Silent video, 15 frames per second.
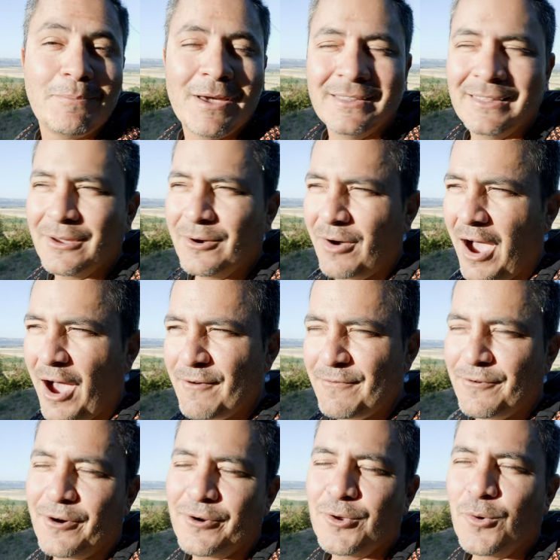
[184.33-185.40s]
depending on
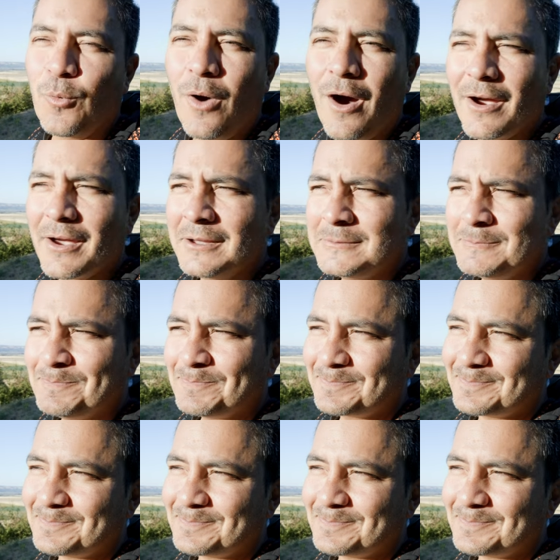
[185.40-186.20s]
how far you walk.